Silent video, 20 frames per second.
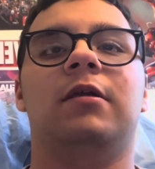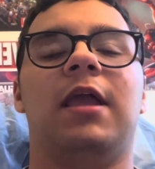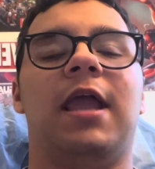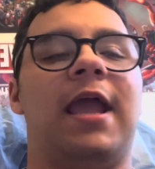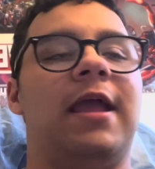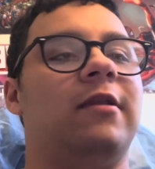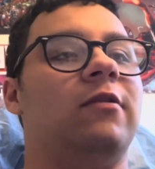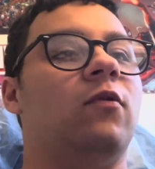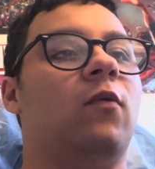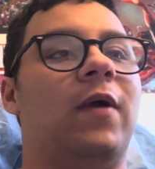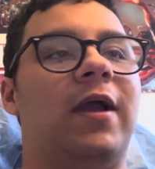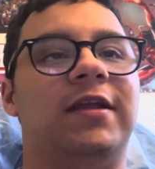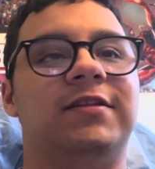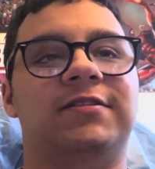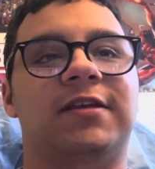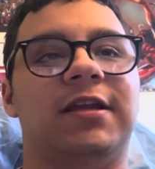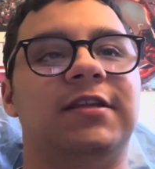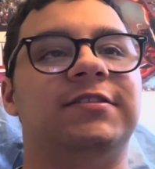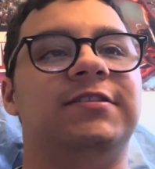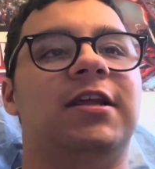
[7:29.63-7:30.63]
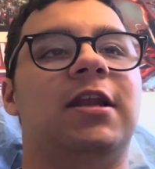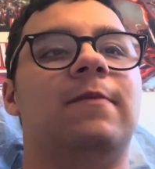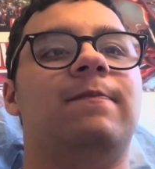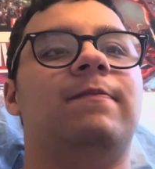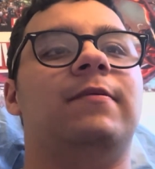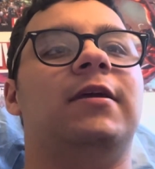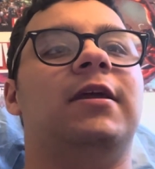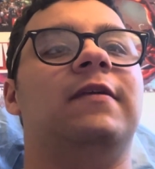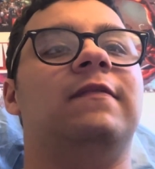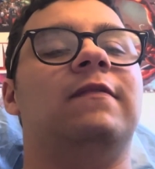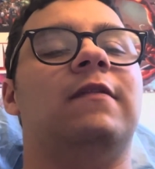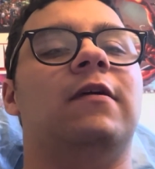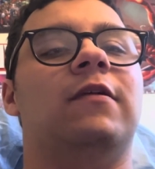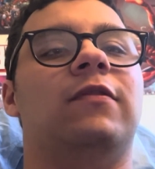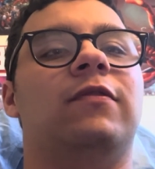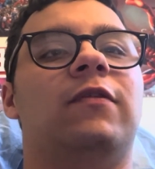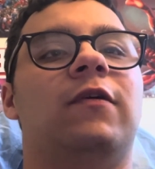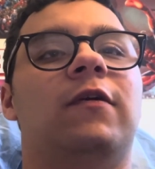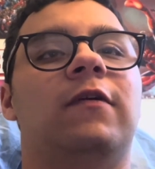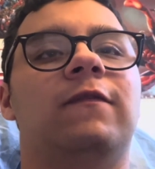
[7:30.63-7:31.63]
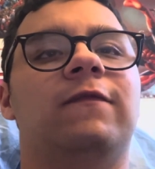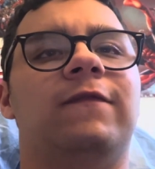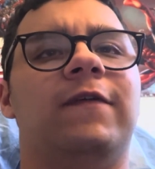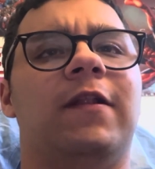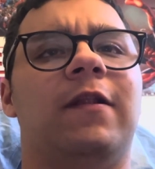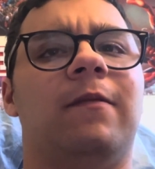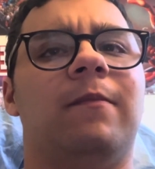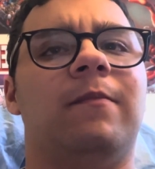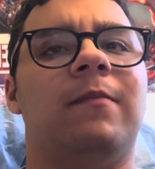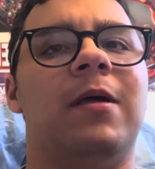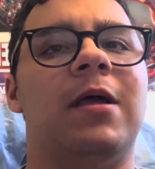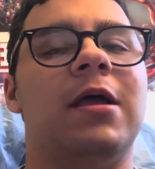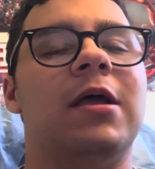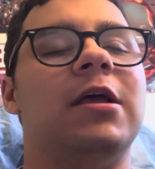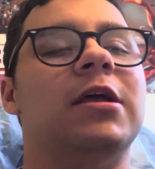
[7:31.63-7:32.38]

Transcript: and the way it's going to set up in the third film.